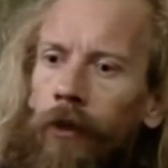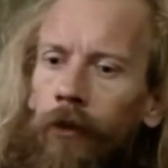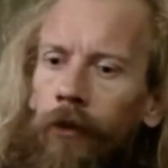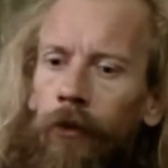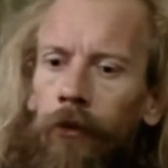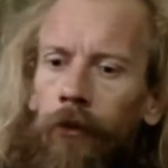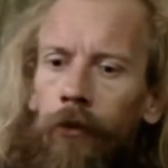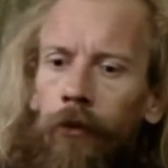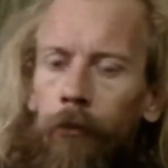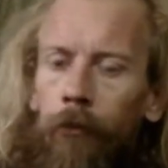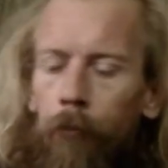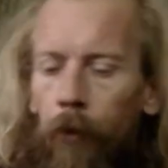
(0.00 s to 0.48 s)

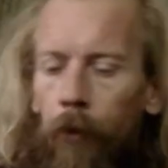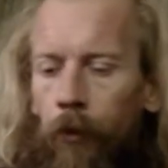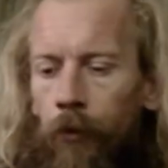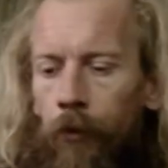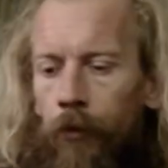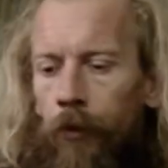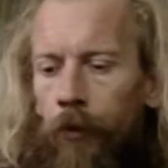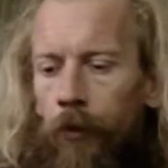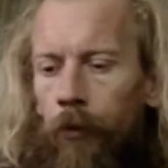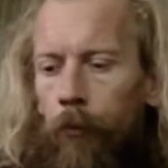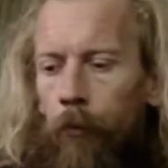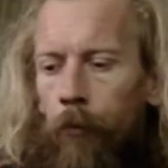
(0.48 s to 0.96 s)

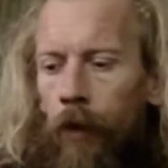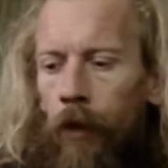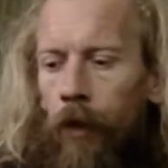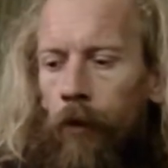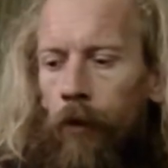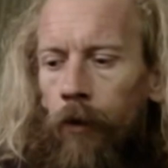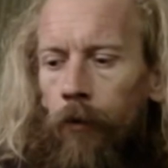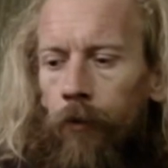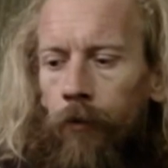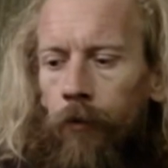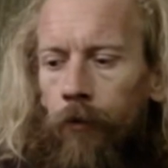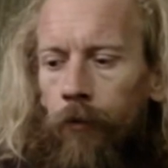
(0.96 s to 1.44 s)
spoken
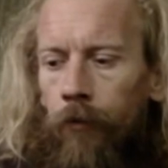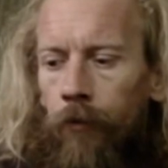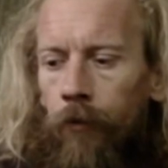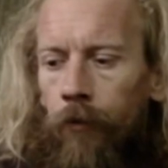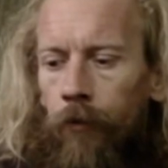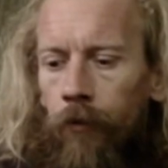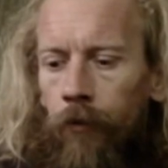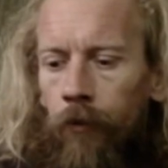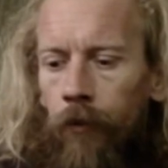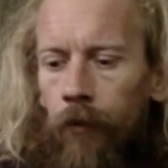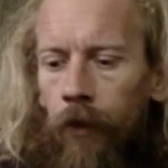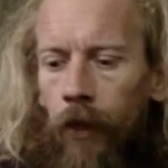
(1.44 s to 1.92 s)
about
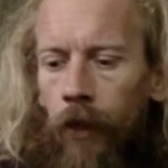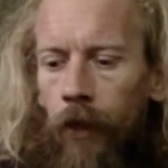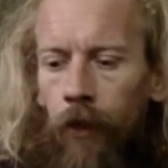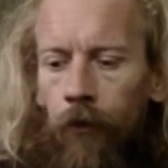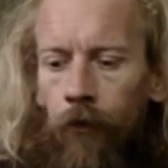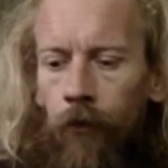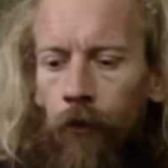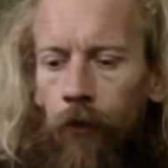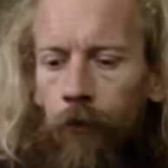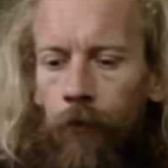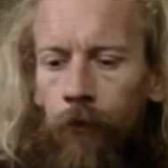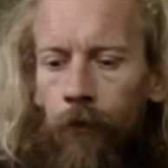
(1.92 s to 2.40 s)

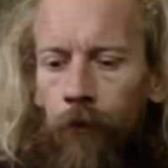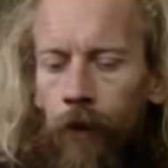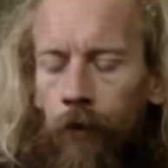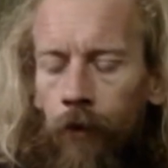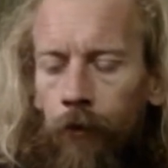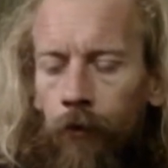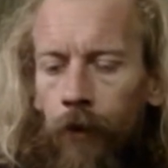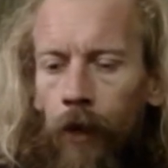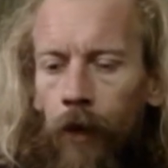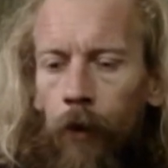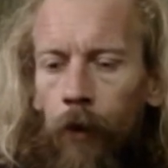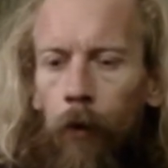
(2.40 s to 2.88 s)
things I've
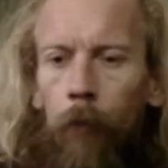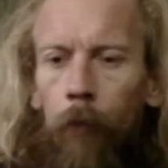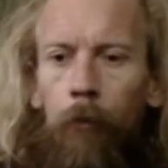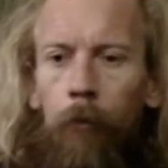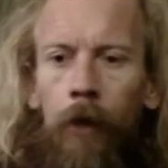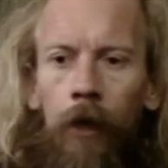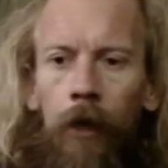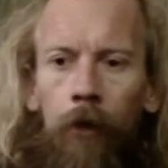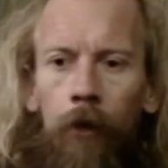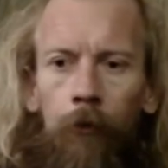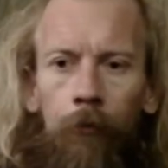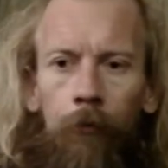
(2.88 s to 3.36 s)
found out
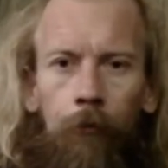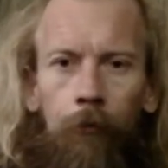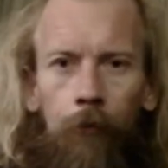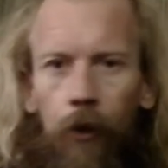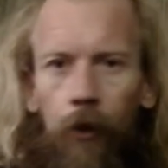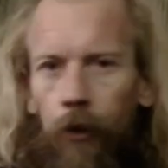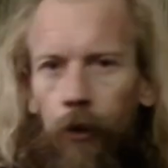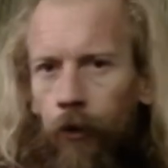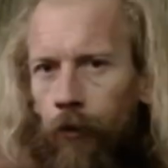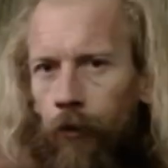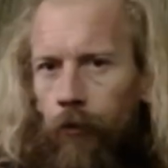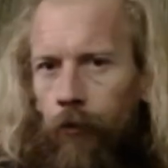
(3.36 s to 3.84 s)
about
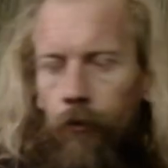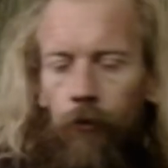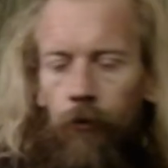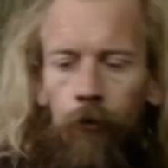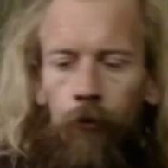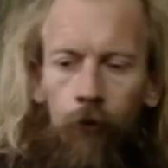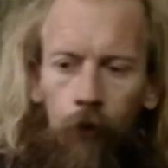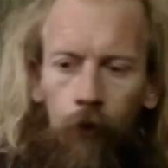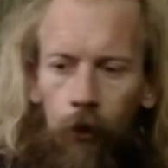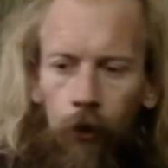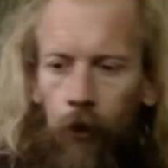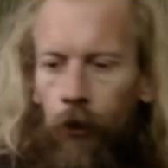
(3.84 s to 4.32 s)
my
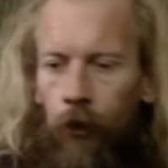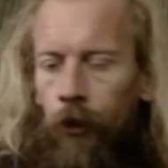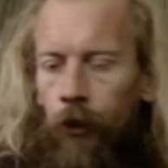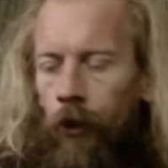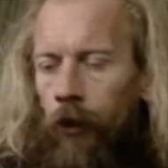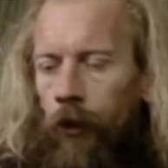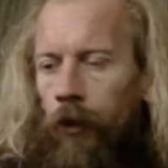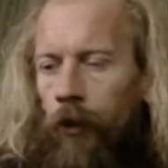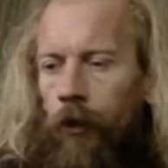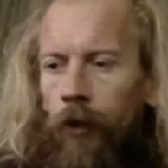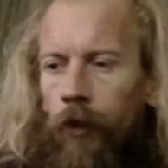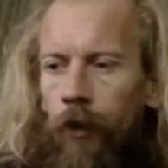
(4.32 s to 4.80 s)

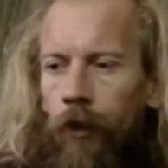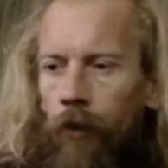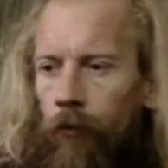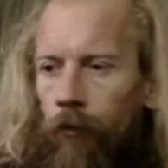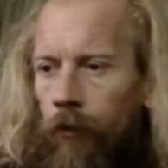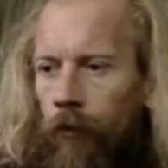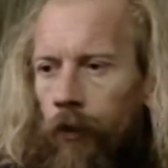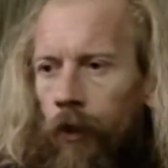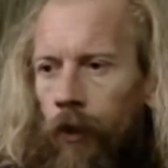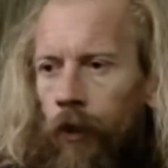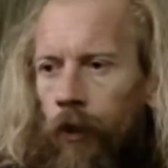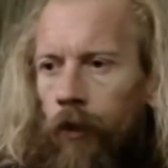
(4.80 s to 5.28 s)
journey and
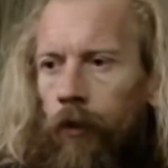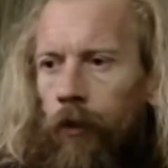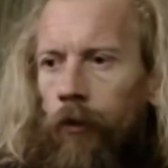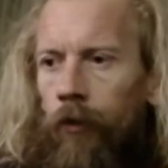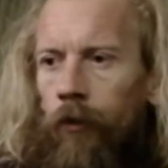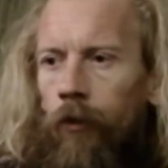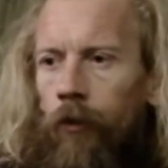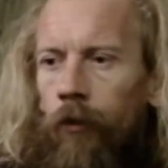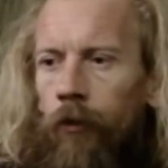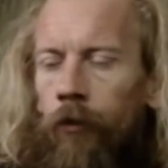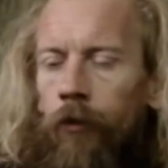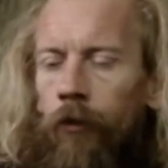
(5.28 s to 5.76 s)
everything
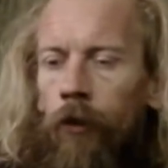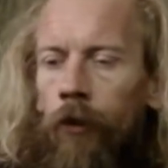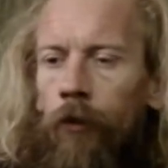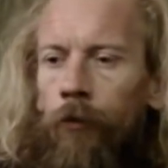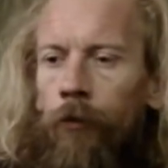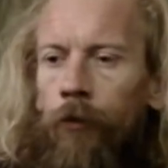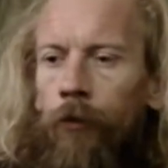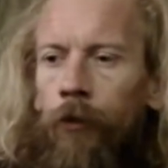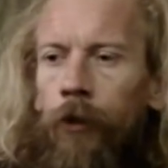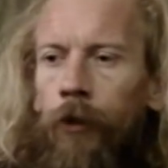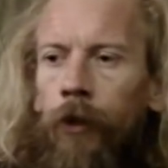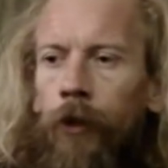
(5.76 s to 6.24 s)
and
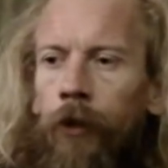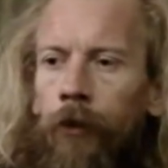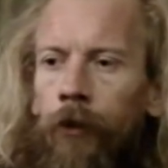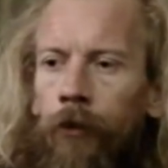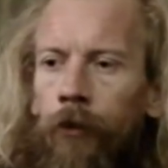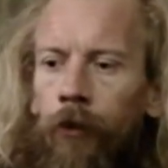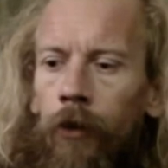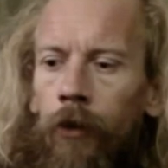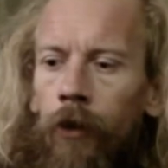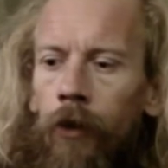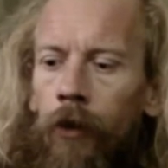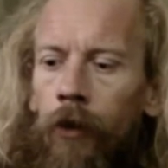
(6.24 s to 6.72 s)
discovery and